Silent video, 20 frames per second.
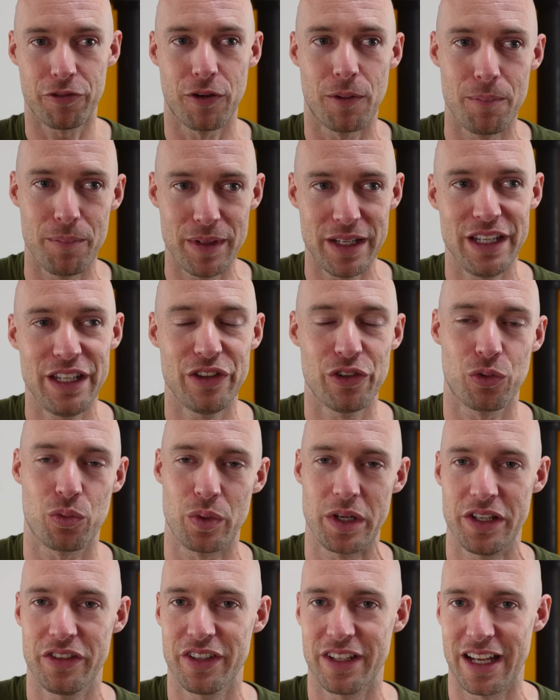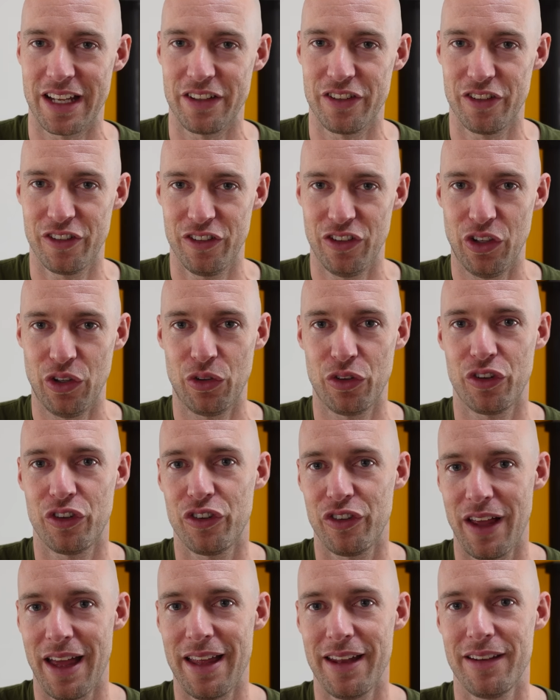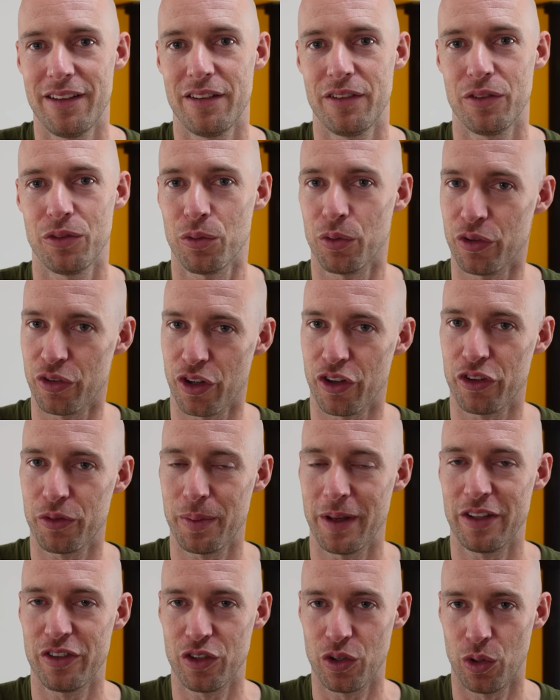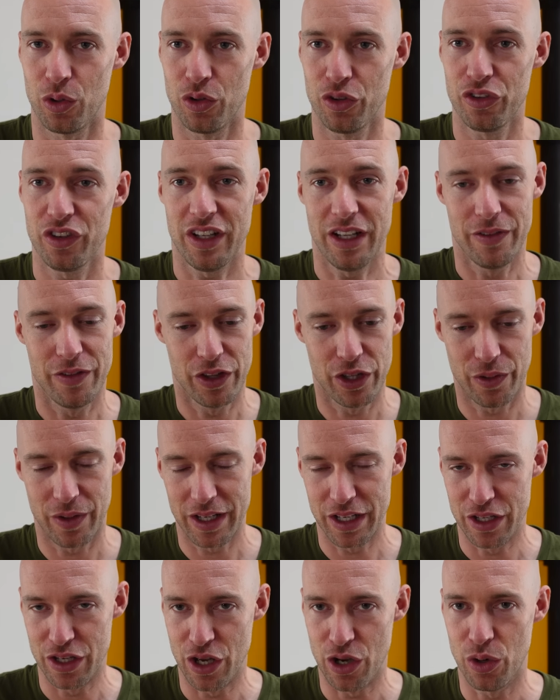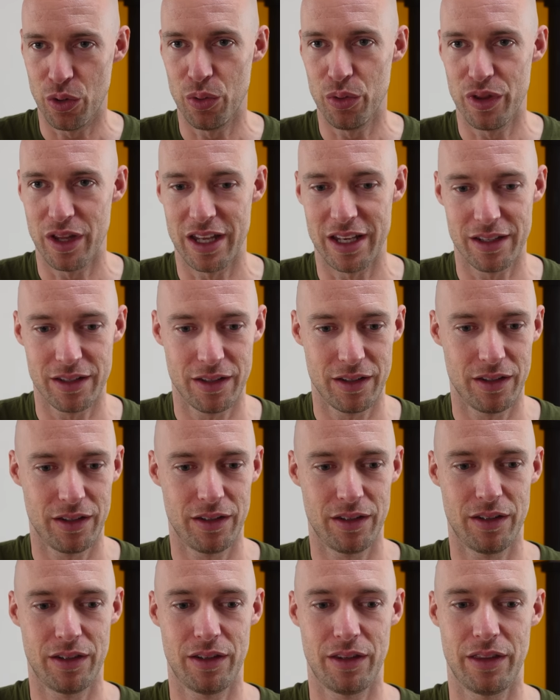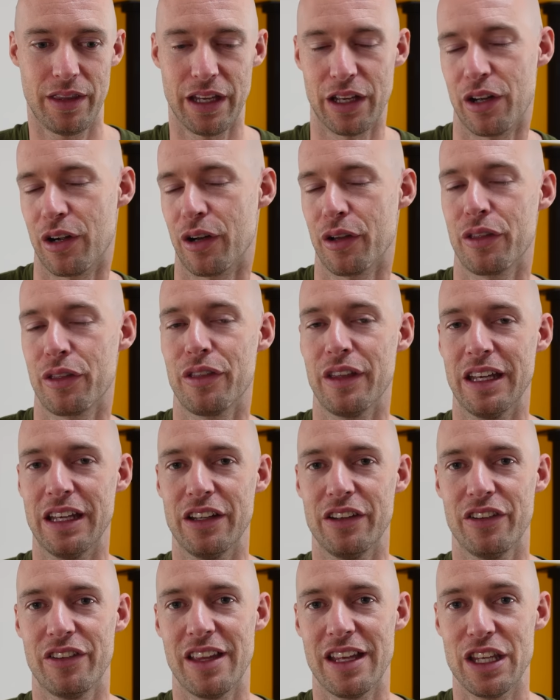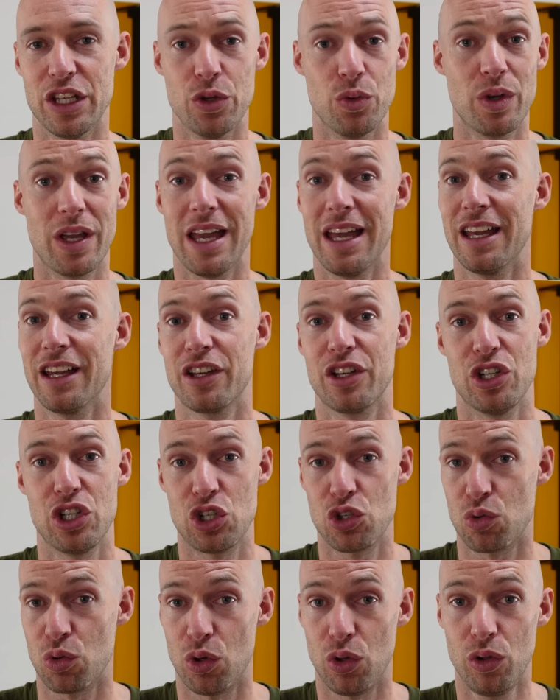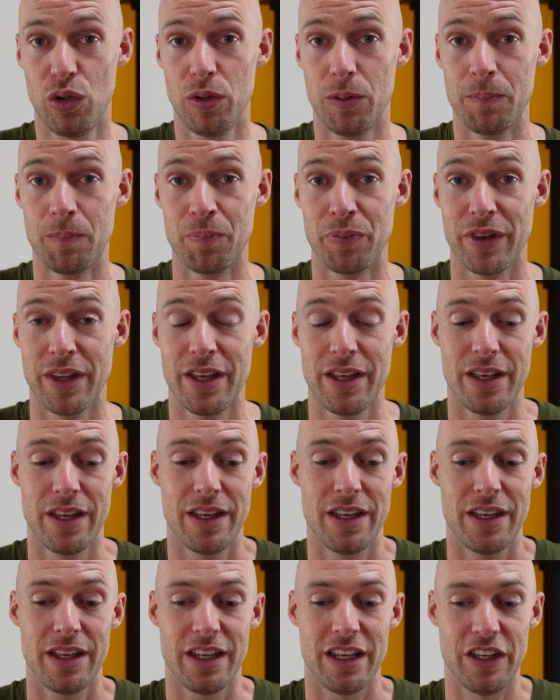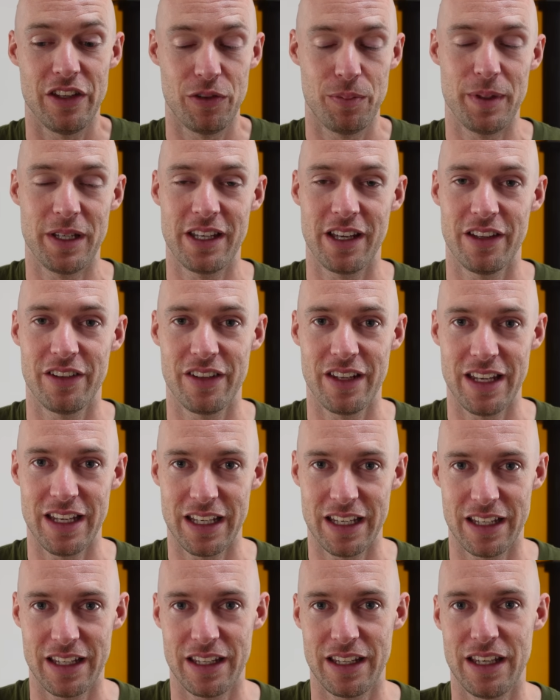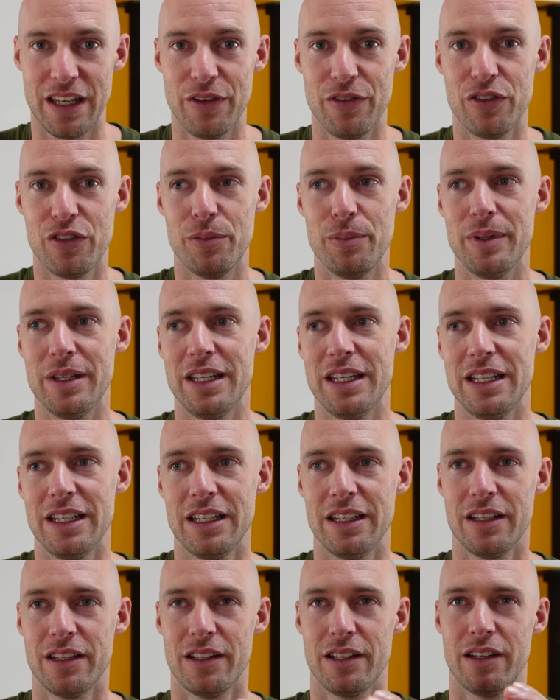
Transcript: For me, the reason I still set results-based goals, even though I know that they are things that you can't control, is because it gives me